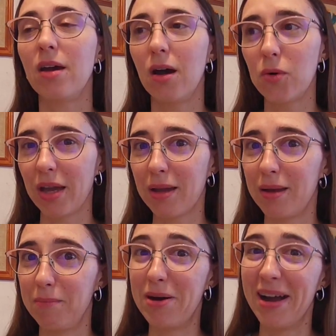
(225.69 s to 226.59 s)
Okay,
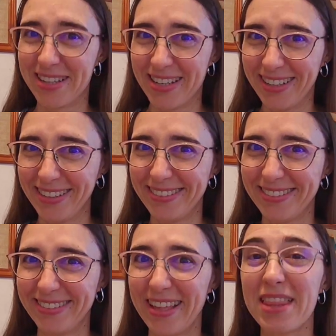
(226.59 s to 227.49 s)
but
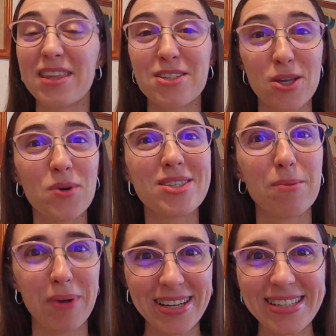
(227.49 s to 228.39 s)
there's always a
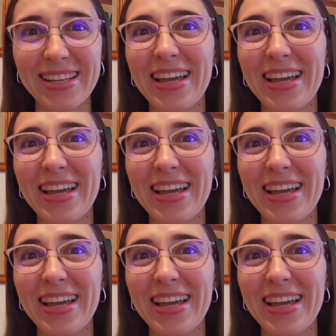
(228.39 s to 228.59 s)
but.